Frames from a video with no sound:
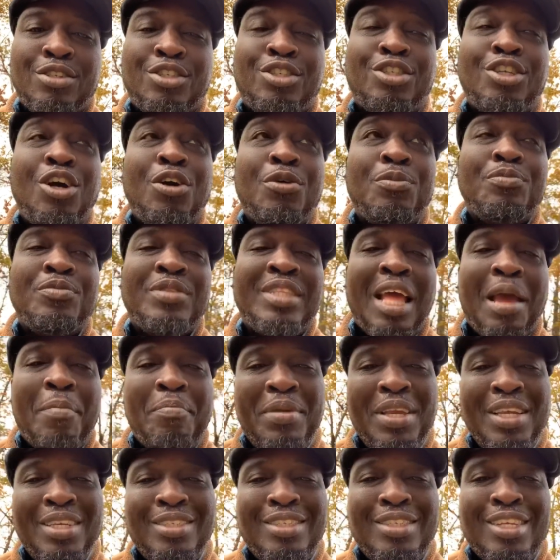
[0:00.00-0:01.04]
So that
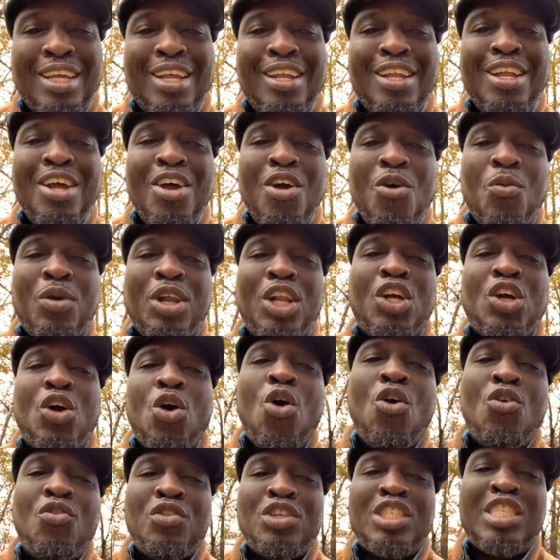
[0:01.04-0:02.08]
being said, I want to go
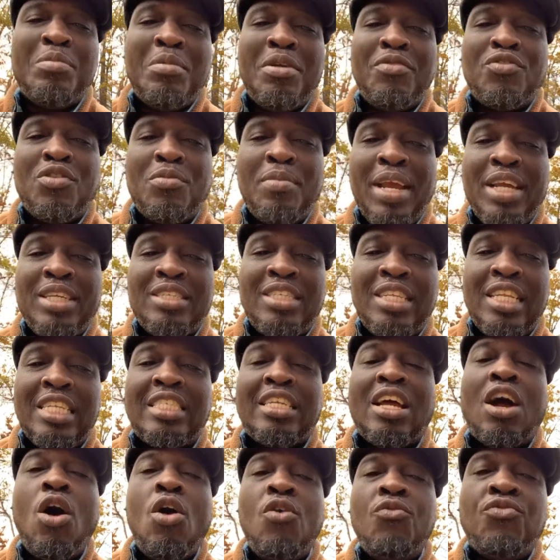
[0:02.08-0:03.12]
over some information that's
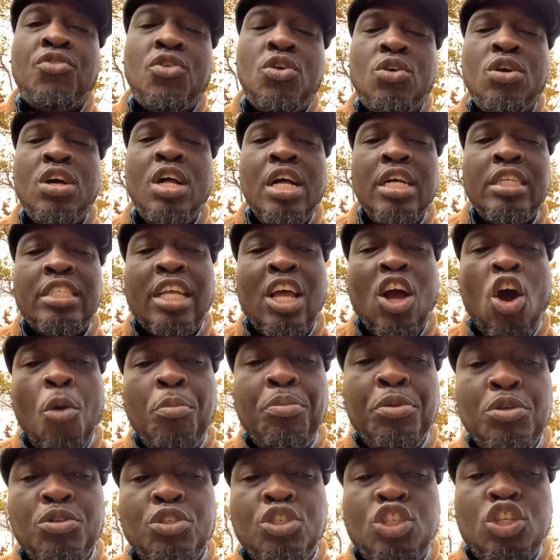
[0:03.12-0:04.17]
helpful to help
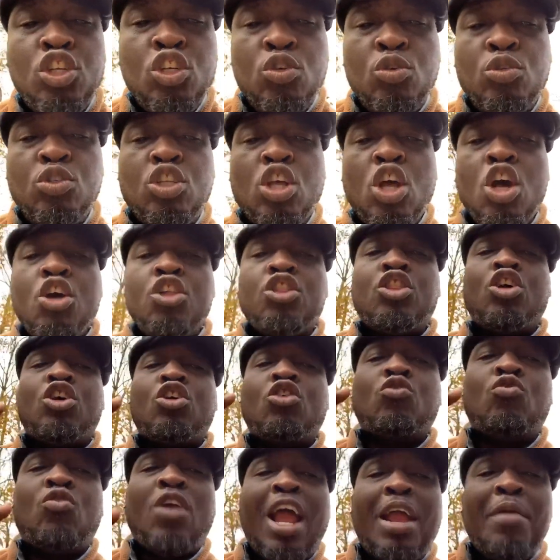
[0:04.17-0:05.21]
you choose the
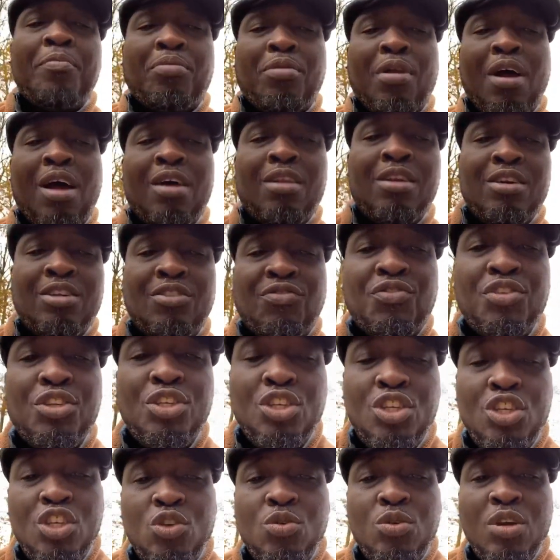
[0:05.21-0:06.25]
right product for
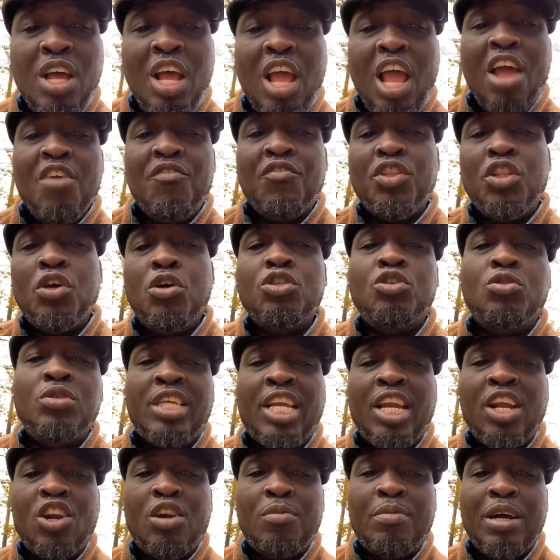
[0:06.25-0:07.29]
you and for those you
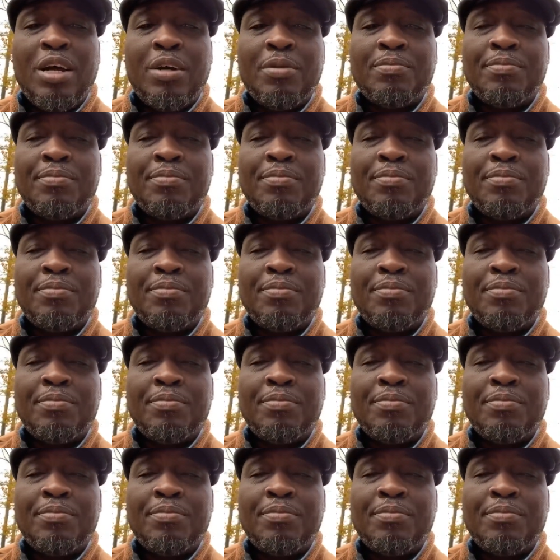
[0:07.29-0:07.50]
care about.